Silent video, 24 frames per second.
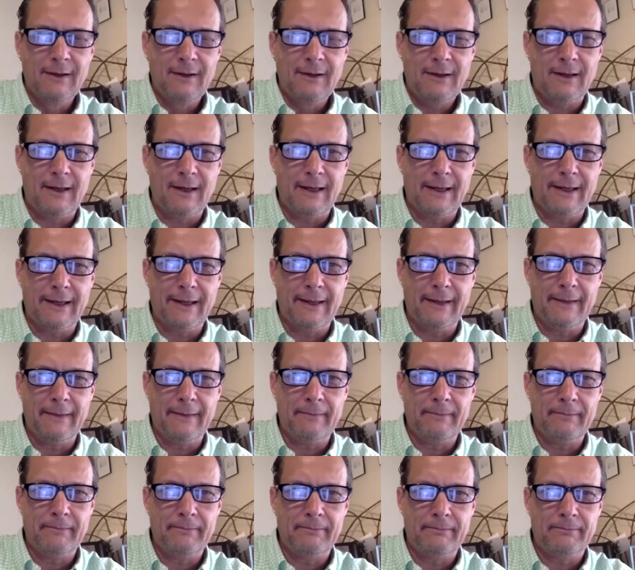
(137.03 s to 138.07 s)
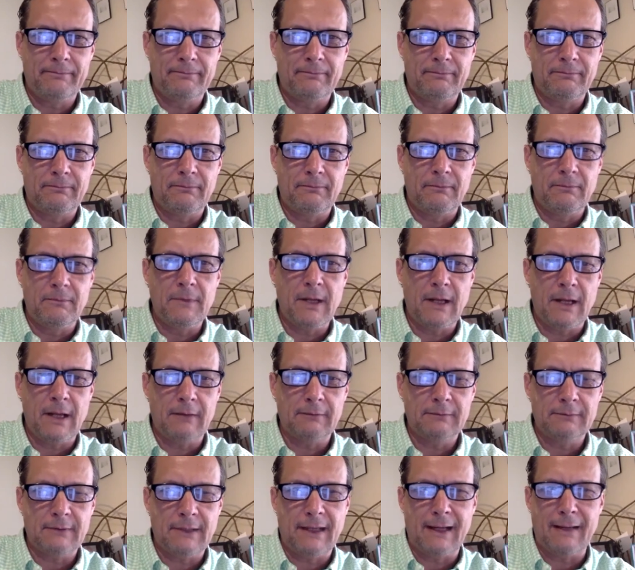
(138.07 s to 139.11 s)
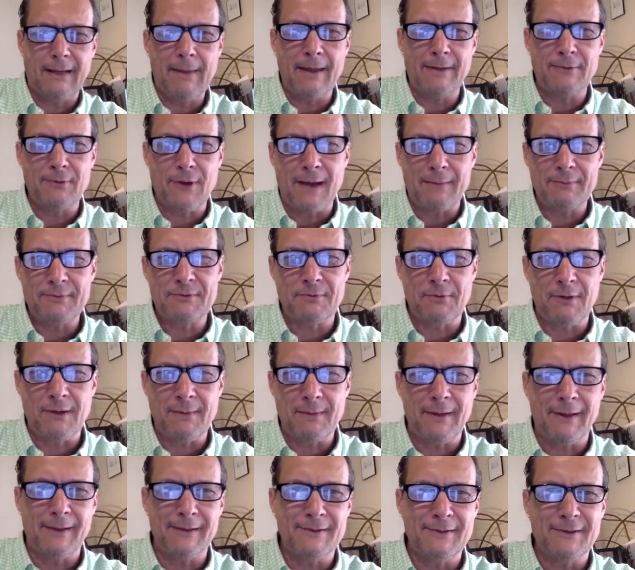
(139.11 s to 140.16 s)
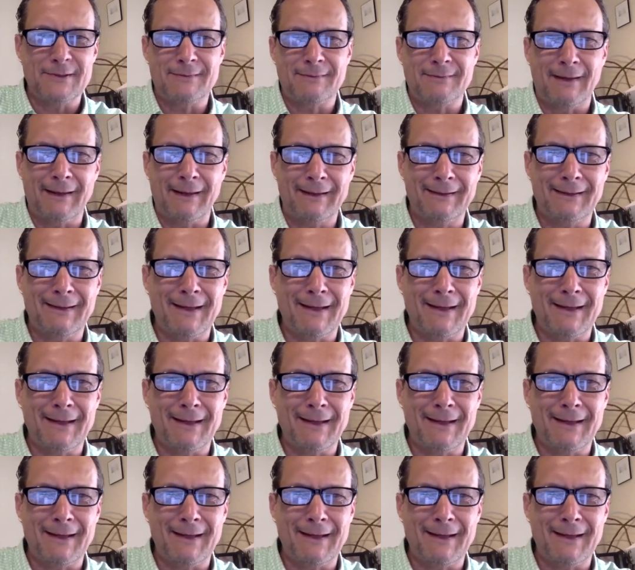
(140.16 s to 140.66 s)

And I may drop streaming and just like